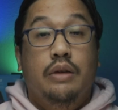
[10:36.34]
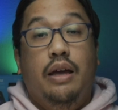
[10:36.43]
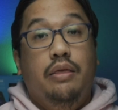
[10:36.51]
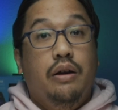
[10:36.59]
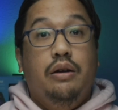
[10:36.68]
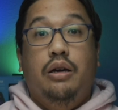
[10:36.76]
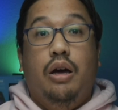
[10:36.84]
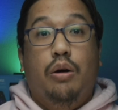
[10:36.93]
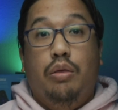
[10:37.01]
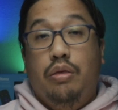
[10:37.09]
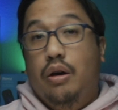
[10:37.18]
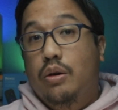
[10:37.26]
And there you
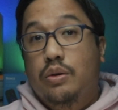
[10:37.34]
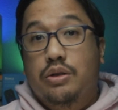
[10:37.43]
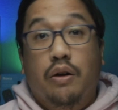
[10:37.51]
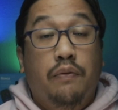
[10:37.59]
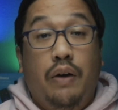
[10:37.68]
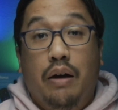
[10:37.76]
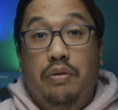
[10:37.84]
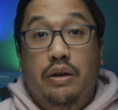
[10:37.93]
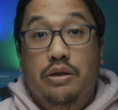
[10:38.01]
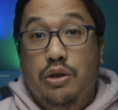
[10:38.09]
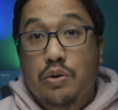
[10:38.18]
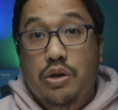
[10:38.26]
go, those are 5
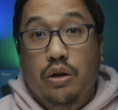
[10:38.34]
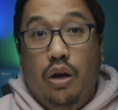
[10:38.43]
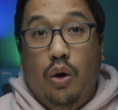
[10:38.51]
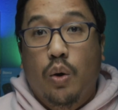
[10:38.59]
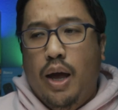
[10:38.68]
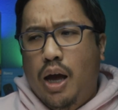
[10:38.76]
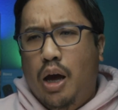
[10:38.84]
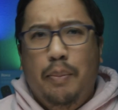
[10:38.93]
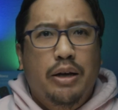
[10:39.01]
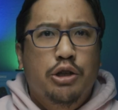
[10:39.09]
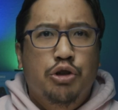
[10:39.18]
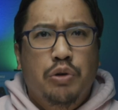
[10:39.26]
things you should know
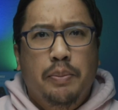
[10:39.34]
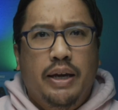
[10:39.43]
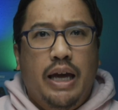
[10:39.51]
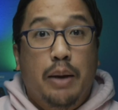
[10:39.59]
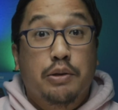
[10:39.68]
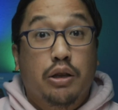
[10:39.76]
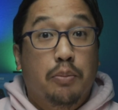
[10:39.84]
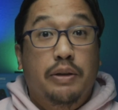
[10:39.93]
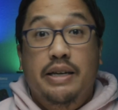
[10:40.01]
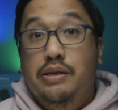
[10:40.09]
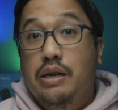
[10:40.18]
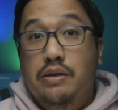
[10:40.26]
about streaming apps on the
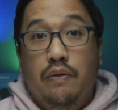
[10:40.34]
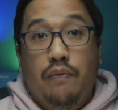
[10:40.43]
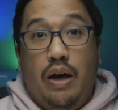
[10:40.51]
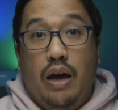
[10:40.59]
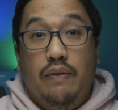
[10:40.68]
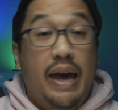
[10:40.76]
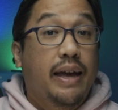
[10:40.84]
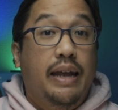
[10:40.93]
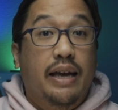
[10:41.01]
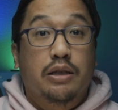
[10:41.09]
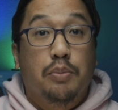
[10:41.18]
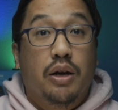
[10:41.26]
PlayStation 5 and
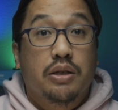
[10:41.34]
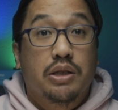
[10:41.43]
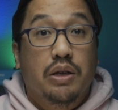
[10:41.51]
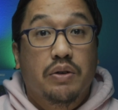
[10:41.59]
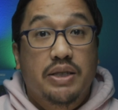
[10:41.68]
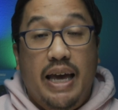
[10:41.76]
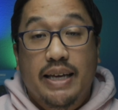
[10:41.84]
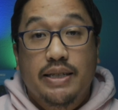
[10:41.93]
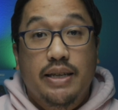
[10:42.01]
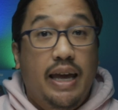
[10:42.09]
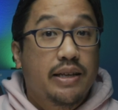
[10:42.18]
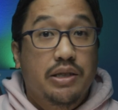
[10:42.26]
Xbox Series
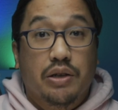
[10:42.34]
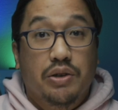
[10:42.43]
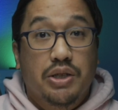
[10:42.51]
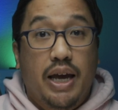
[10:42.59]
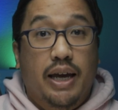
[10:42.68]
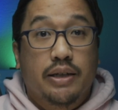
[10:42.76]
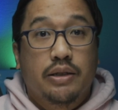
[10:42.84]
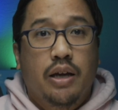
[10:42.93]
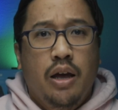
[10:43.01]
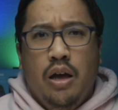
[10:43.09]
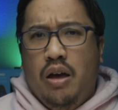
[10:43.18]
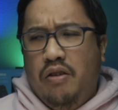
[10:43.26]
S and Series X.
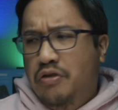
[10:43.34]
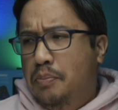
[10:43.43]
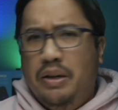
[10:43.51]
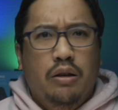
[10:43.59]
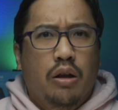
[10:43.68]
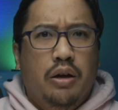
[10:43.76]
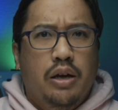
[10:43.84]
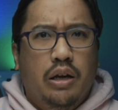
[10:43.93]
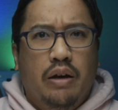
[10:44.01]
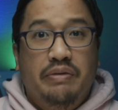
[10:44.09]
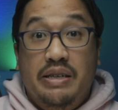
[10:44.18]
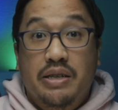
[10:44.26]
If you've been lucky
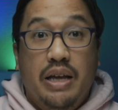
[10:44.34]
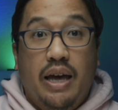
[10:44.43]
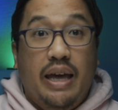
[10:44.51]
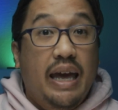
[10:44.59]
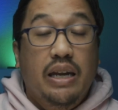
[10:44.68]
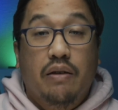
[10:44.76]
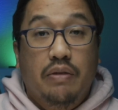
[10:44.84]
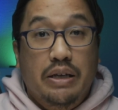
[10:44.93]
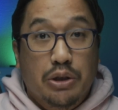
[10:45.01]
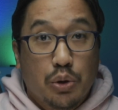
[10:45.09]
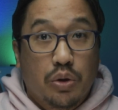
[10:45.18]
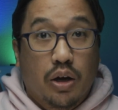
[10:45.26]
enough to snag any of
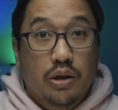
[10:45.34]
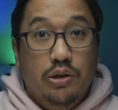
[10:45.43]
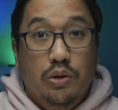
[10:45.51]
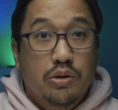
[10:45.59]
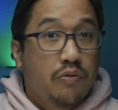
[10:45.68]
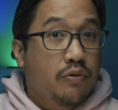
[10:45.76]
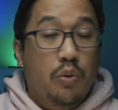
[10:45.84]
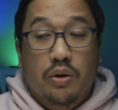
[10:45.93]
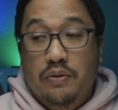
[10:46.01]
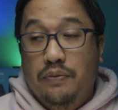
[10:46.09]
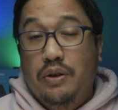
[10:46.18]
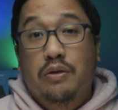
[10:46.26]
these new consoles, of
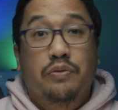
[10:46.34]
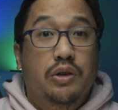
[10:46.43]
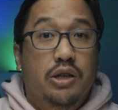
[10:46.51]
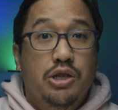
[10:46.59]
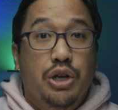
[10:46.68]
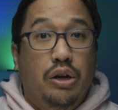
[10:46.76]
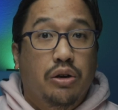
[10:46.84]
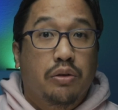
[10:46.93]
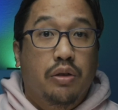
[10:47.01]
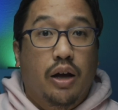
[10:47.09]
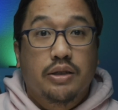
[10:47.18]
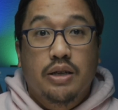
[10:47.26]
course feel free to share your
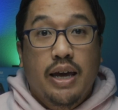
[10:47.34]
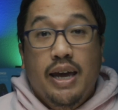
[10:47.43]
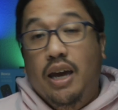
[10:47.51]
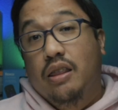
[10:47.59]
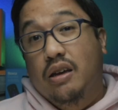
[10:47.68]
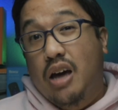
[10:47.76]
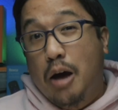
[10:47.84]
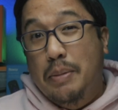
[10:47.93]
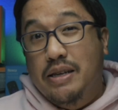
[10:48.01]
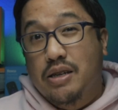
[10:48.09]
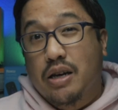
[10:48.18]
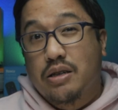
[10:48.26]
thoughts in the
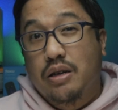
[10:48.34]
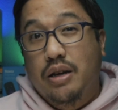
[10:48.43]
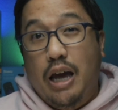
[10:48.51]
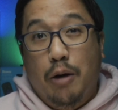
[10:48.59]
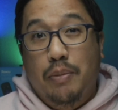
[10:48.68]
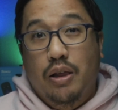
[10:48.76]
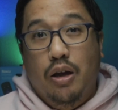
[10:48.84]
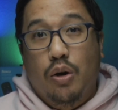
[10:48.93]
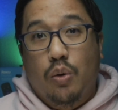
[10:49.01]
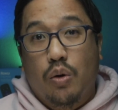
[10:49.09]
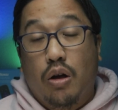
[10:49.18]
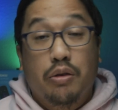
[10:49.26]
comment section down
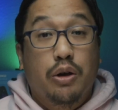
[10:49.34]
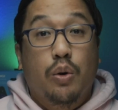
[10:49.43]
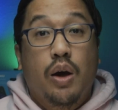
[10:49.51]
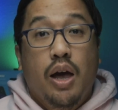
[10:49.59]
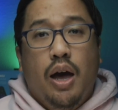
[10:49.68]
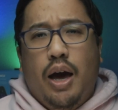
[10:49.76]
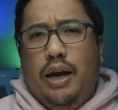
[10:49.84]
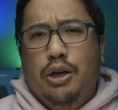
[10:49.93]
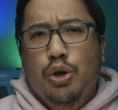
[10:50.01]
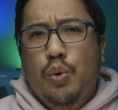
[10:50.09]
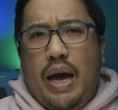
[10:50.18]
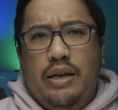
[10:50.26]
below, although I
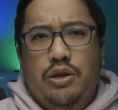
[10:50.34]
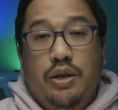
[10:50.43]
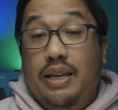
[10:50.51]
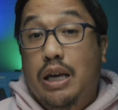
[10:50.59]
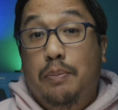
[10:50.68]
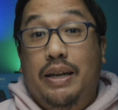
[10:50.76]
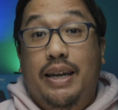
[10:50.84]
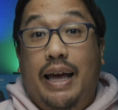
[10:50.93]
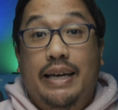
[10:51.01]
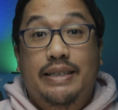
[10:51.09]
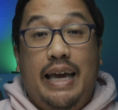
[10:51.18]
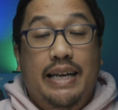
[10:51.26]
do ask you to keep it
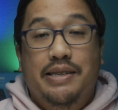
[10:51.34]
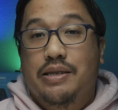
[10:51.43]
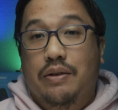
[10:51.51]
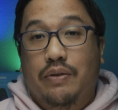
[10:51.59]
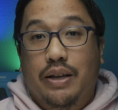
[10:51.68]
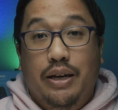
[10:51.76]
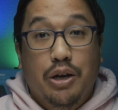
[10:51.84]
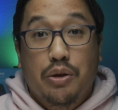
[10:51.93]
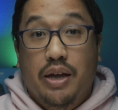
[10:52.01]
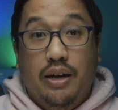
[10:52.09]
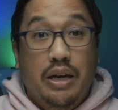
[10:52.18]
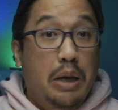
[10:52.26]
nice and civil. I know
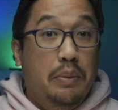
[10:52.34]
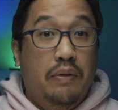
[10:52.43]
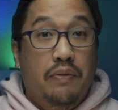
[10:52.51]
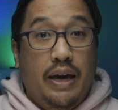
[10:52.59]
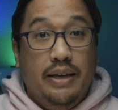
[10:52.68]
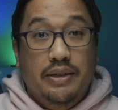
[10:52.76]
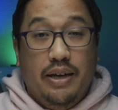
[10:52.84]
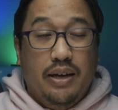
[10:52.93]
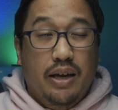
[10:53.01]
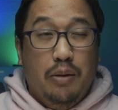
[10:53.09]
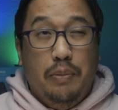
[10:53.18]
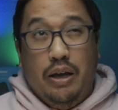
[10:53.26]
that gaming fans can
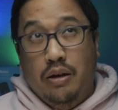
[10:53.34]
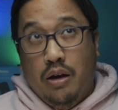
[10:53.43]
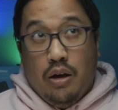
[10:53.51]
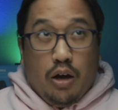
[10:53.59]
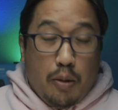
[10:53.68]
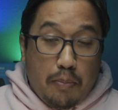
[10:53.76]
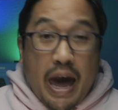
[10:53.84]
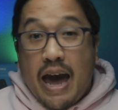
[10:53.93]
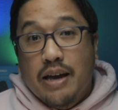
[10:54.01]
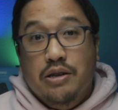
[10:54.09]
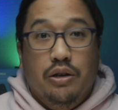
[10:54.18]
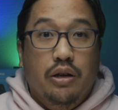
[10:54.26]
get a bit
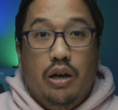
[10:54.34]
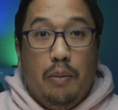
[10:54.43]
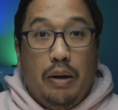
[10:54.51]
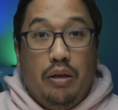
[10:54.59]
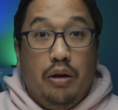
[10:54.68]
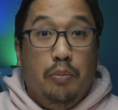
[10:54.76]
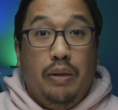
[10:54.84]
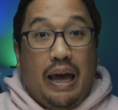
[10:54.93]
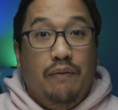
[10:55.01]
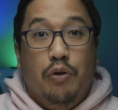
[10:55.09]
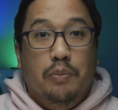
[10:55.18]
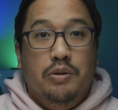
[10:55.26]
passionate about their
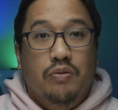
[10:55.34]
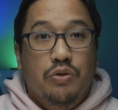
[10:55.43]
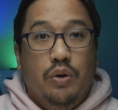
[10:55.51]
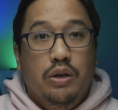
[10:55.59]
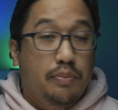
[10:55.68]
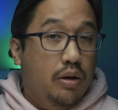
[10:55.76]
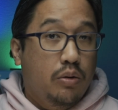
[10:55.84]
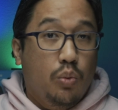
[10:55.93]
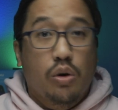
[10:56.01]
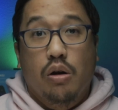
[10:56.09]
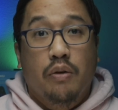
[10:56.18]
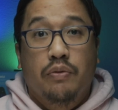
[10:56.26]
platforms of choice, but
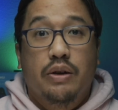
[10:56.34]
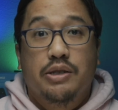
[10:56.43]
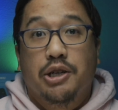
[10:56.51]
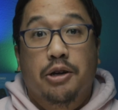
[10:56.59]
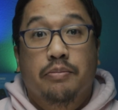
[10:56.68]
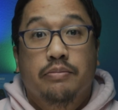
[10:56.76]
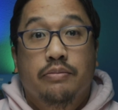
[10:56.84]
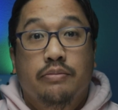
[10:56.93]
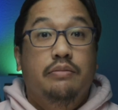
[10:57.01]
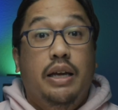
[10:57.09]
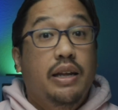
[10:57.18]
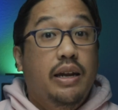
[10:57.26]
we're all friends here.
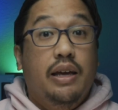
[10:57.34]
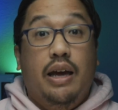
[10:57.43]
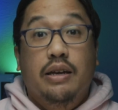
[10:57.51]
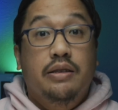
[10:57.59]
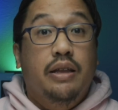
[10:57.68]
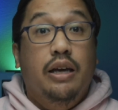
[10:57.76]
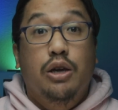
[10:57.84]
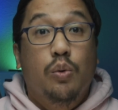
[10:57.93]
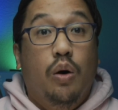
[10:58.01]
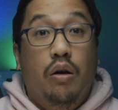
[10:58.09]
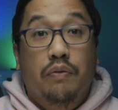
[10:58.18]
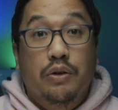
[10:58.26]
In any case, thank
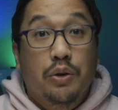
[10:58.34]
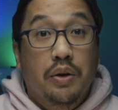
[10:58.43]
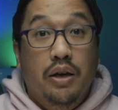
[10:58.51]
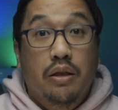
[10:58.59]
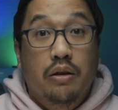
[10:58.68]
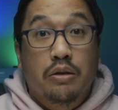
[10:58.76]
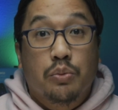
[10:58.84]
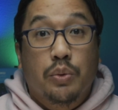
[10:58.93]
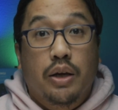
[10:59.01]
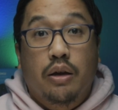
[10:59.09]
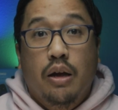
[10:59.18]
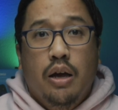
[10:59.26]
you all for tuning in this
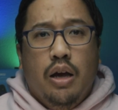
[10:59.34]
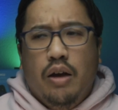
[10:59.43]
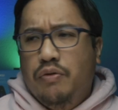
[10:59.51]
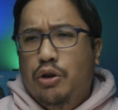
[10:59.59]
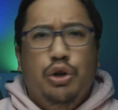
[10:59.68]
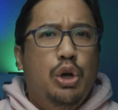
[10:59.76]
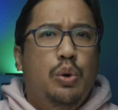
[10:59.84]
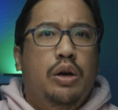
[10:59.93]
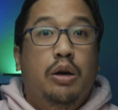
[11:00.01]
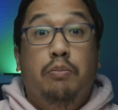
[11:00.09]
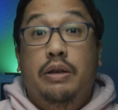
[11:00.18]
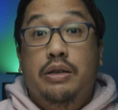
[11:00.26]
week. If you're new
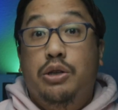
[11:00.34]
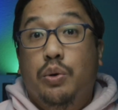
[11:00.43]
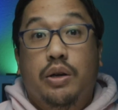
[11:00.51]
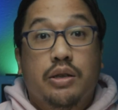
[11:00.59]
here, please do